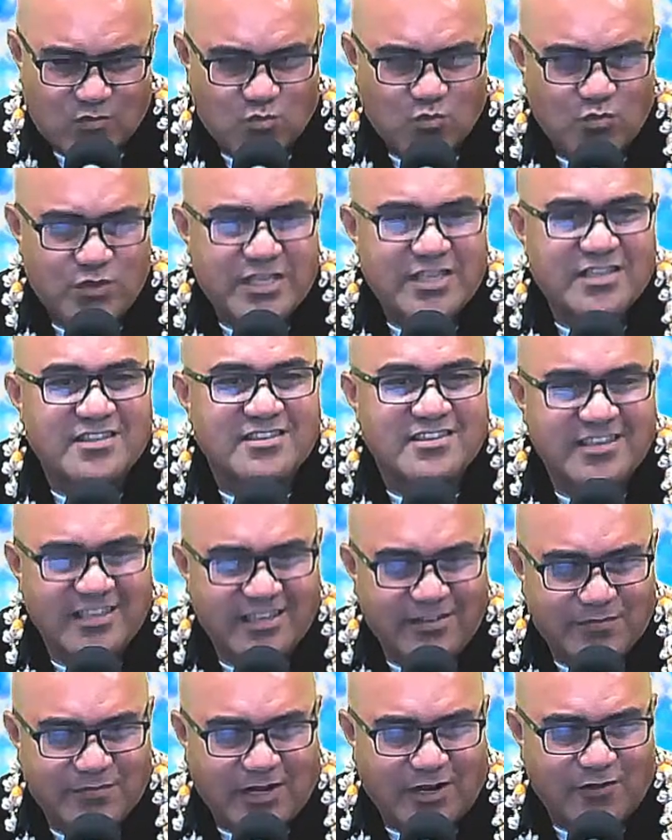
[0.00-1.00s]
We
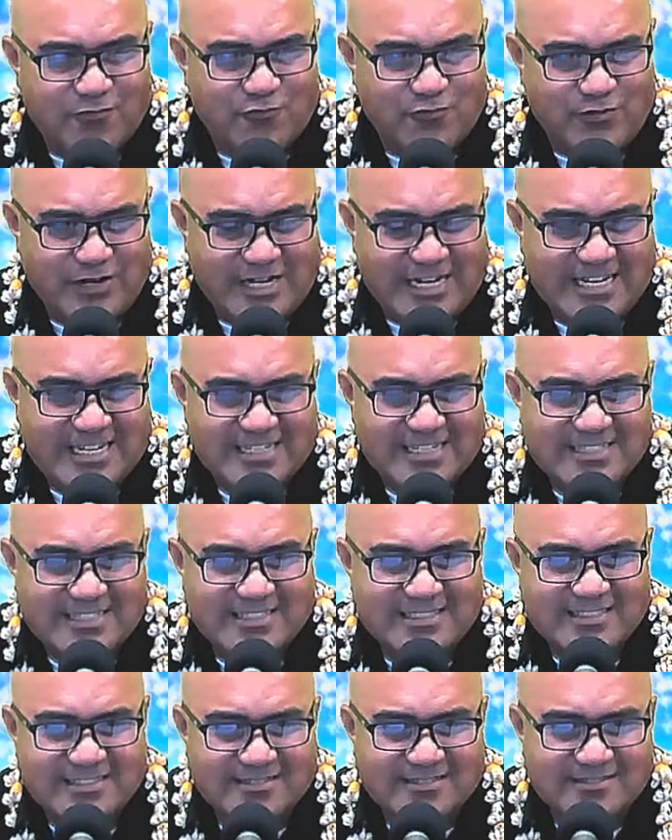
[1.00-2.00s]
give offering.
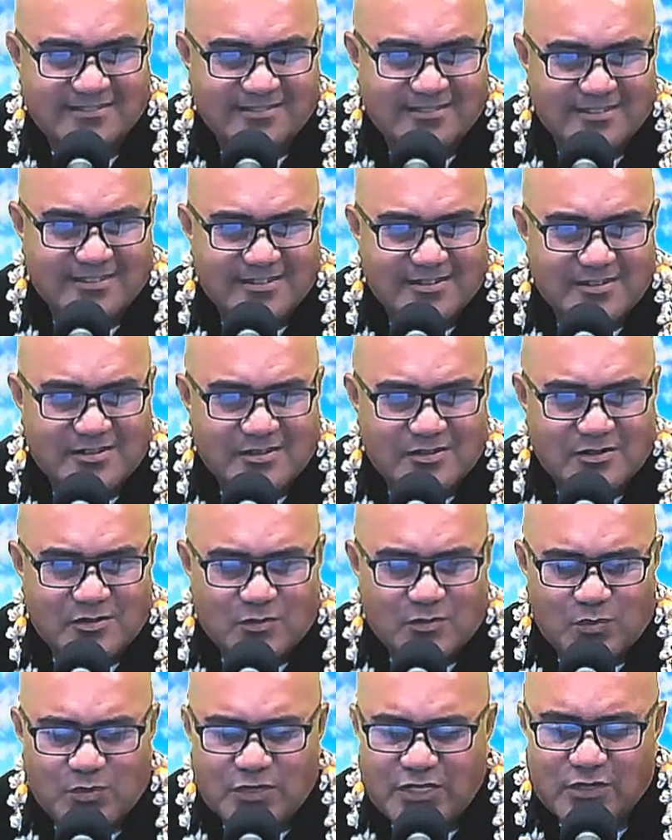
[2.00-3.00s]

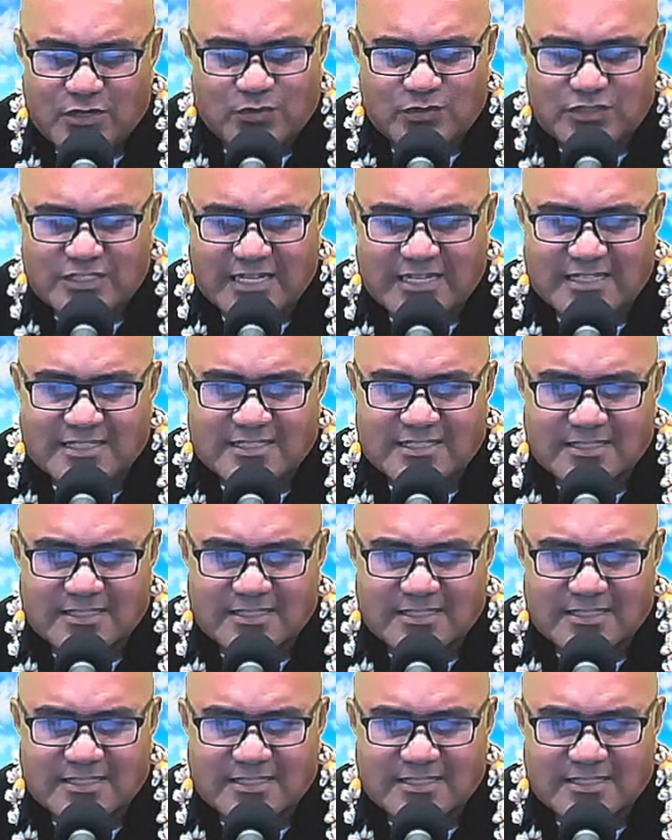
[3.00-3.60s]
We don't take.